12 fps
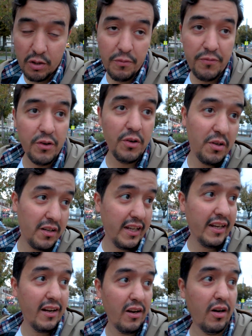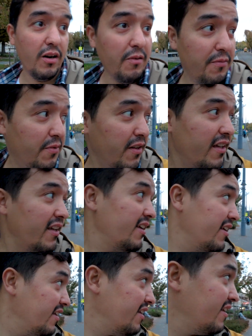you fall in love
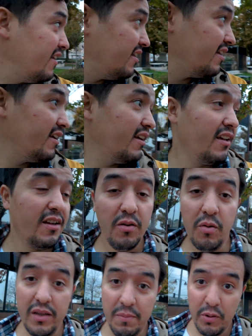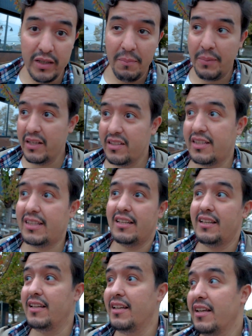with Budapest,
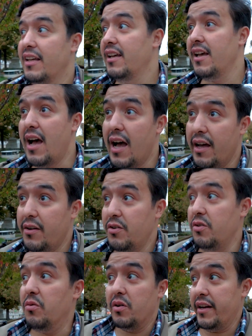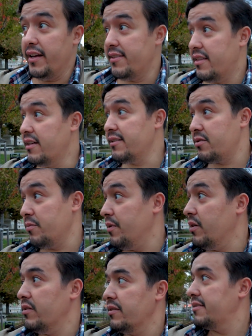I don't know what else does, to be
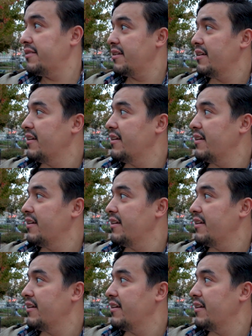honest.